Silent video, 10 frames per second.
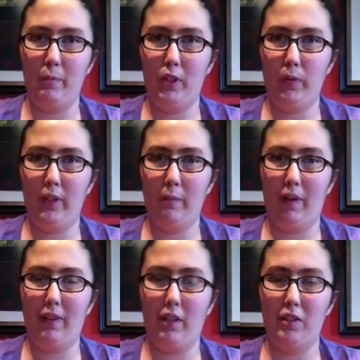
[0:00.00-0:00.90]
between them,
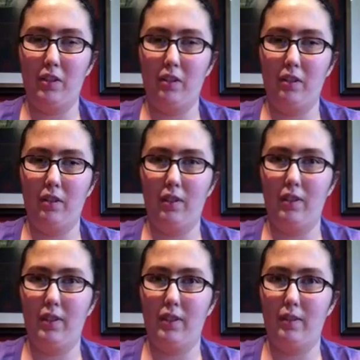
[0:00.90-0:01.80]
like this
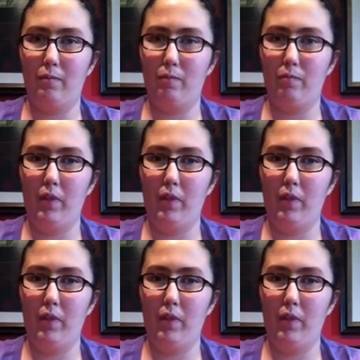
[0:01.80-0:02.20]
is just